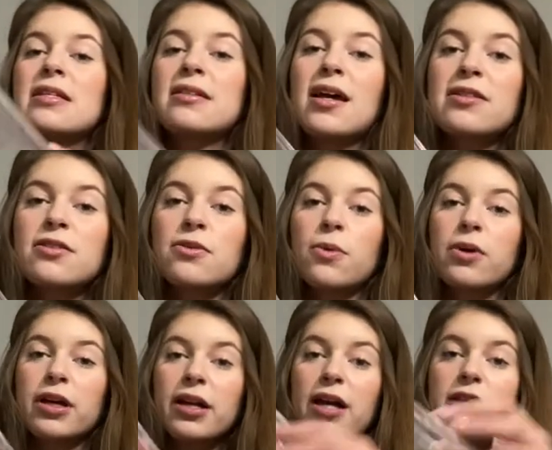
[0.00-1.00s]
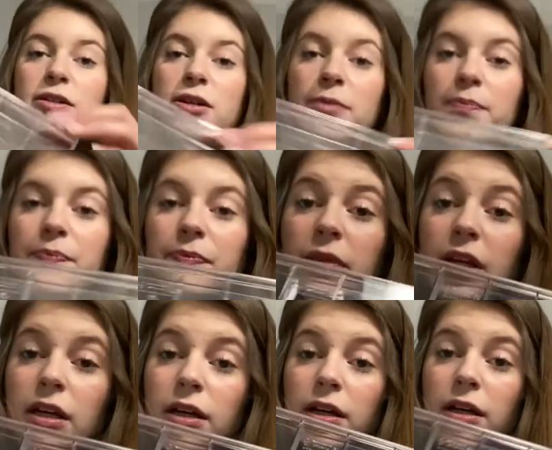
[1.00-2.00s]
nice little organizer
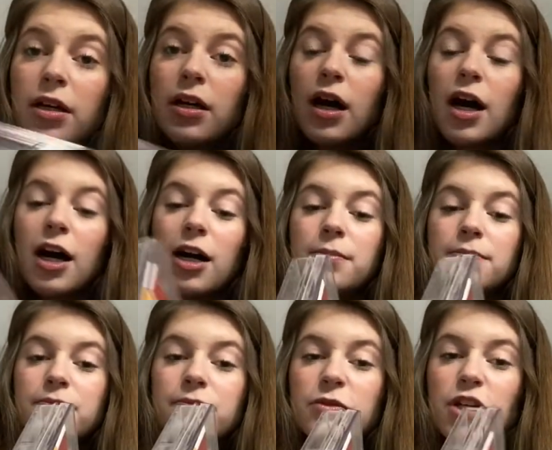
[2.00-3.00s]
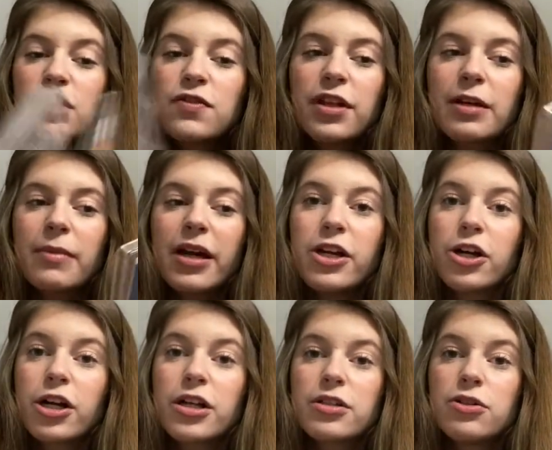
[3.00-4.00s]
um, just for like my
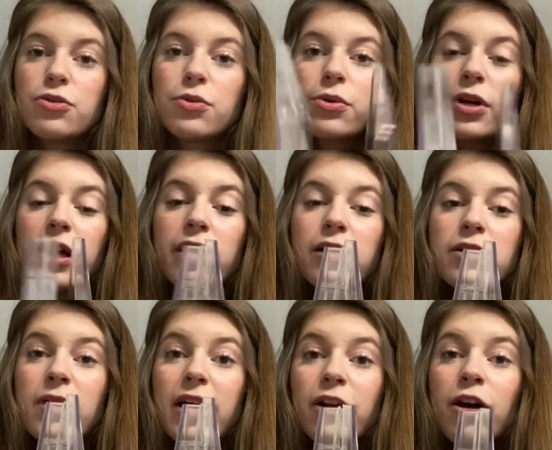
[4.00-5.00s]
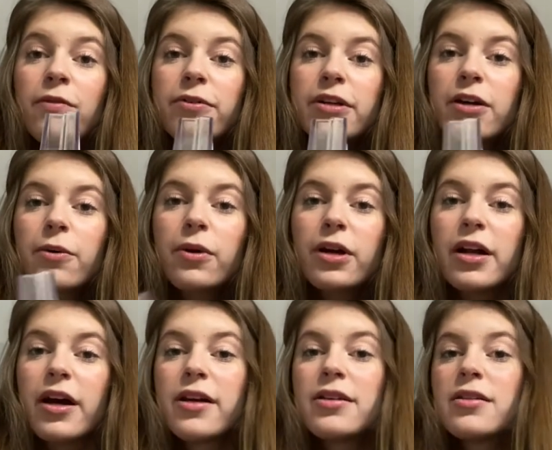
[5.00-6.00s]
earrings and jewelry. So I can hopefully get
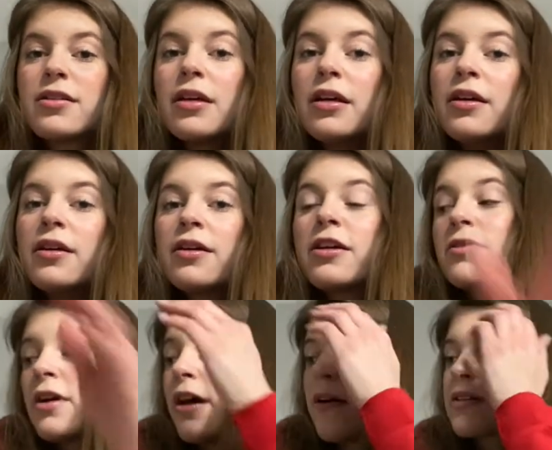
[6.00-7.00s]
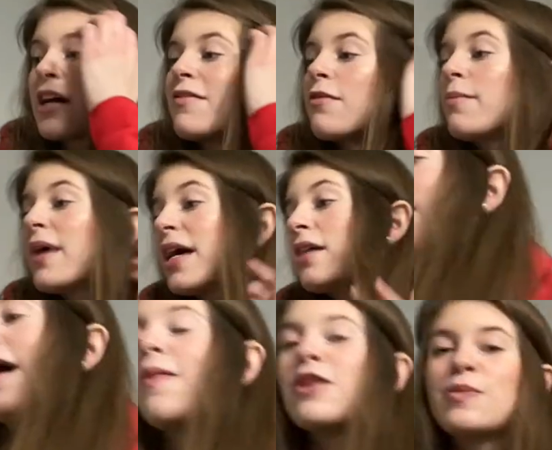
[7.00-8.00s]
organized. So right now it's kind of a mess.
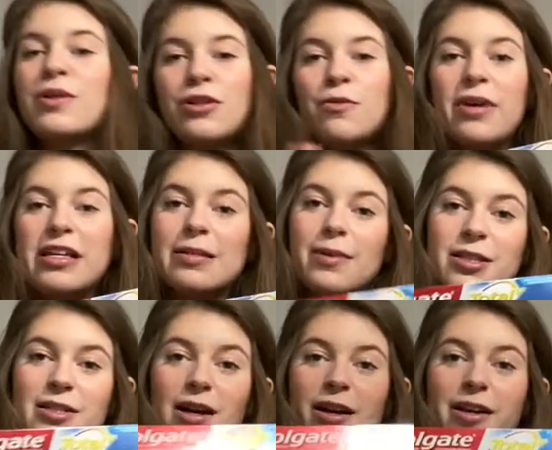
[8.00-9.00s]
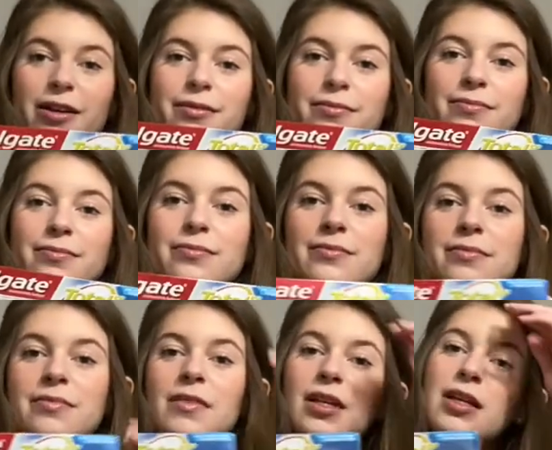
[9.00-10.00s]
And then she put toothpaste in my stocking.
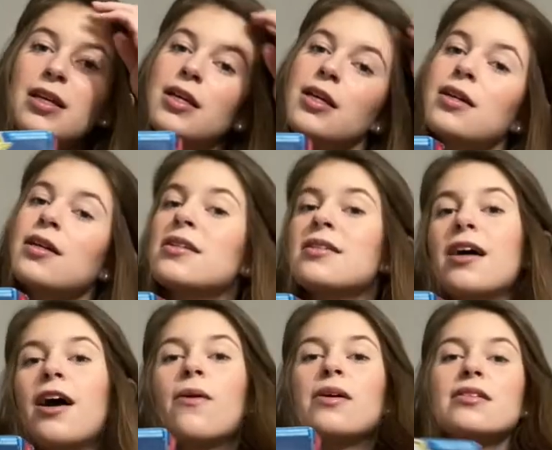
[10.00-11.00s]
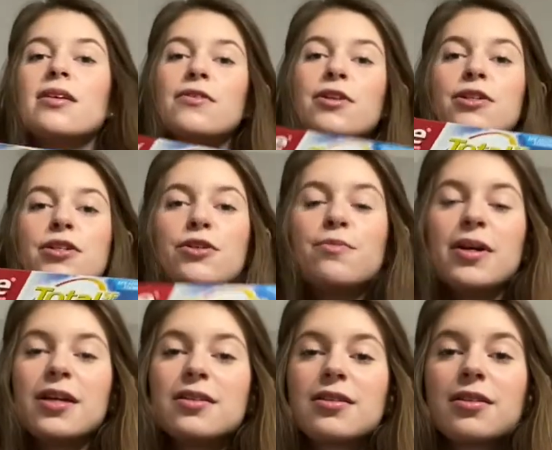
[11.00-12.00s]
Because I always love a good
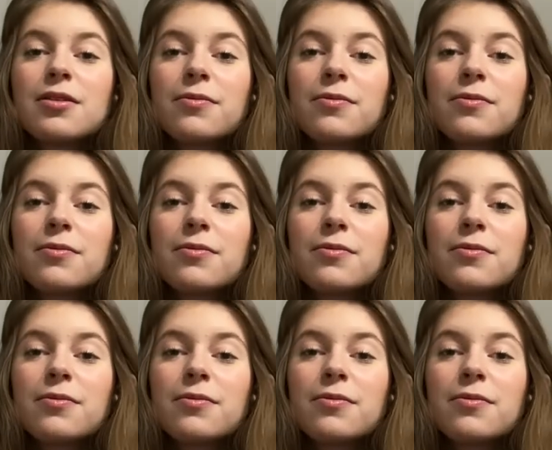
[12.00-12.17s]
toothpaste.